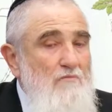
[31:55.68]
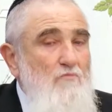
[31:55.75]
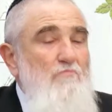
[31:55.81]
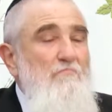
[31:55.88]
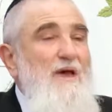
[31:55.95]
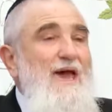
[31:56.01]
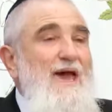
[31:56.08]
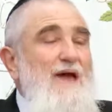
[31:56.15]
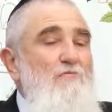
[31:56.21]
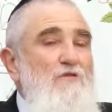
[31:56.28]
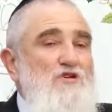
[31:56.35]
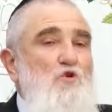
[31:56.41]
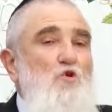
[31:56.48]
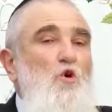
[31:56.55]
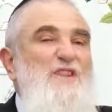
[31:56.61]
Man
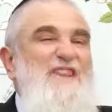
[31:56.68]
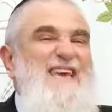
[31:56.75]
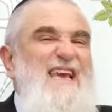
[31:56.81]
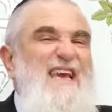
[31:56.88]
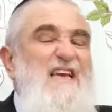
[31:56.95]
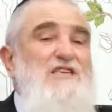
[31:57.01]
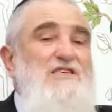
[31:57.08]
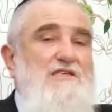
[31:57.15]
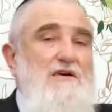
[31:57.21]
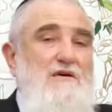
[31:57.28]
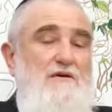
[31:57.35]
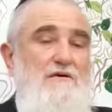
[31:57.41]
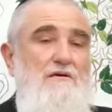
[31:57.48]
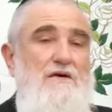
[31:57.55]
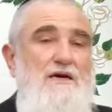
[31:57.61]
was called the Isa.
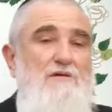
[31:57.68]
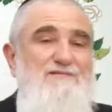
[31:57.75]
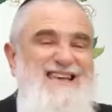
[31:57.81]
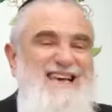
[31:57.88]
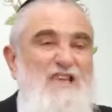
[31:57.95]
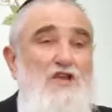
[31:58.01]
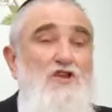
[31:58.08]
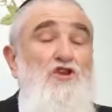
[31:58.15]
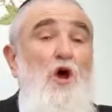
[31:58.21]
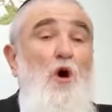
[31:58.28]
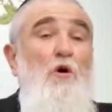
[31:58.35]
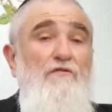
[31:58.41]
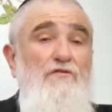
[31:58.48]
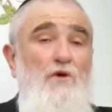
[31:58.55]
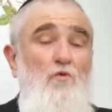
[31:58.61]
He was like the
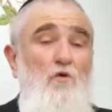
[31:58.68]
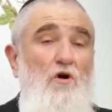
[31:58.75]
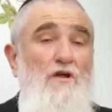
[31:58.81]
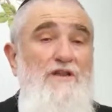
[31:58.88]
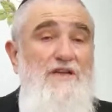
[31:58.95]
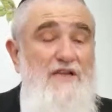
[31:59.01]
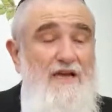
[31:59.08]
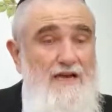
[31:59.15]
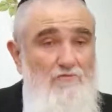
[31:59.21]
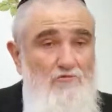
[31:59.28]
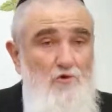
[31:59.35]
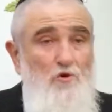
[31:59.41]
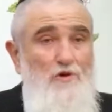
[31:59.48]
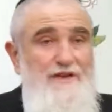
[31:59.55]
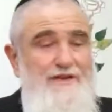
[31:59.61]
dough of the world and they
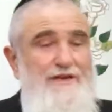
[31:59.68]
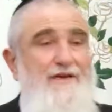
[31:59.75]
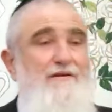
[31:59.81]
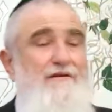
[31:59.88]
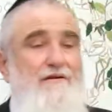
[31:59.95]
ruined it.